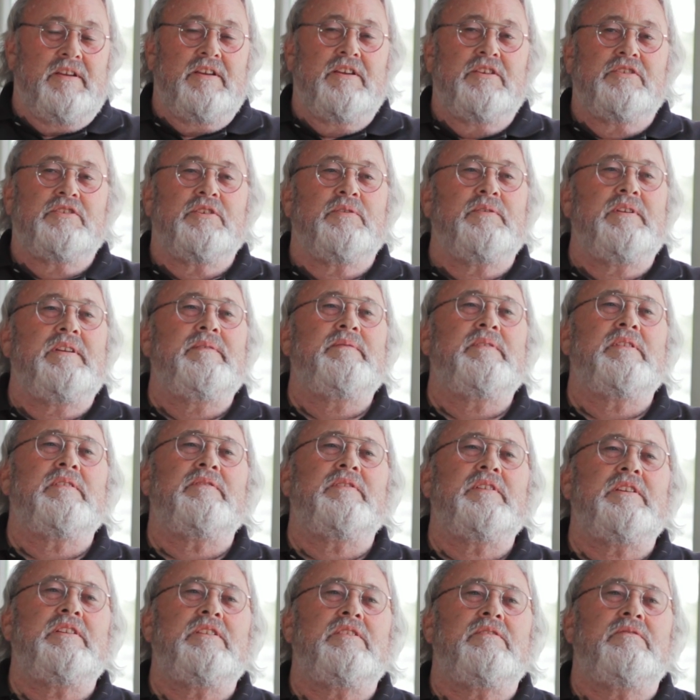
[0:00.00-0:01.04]
So even if
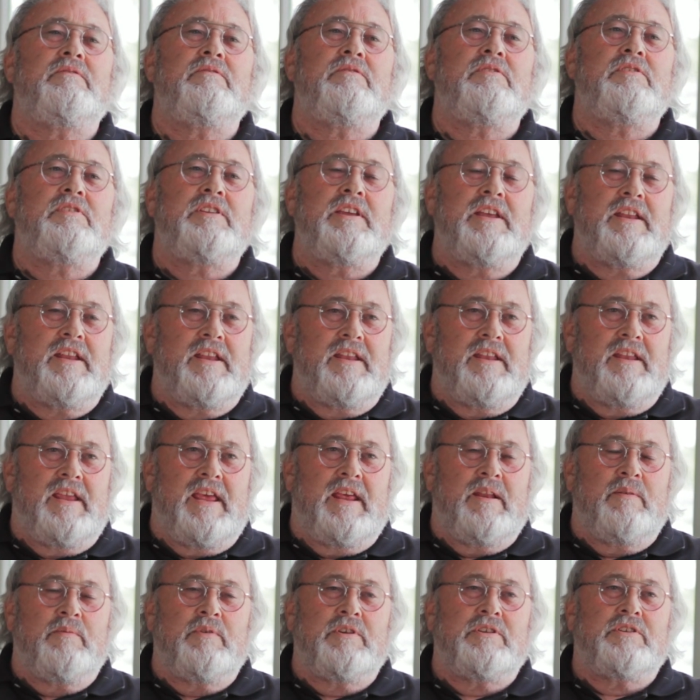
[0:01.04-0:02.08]
he did it
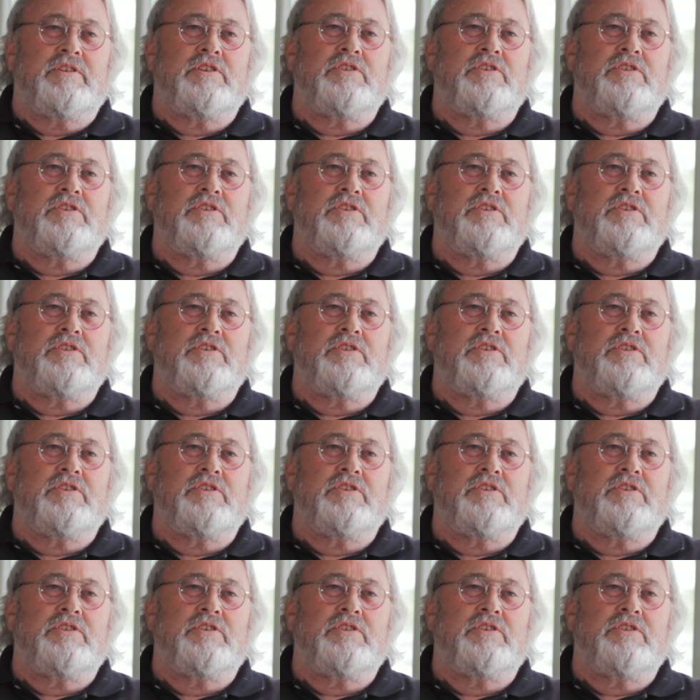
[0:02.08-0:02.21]
and it was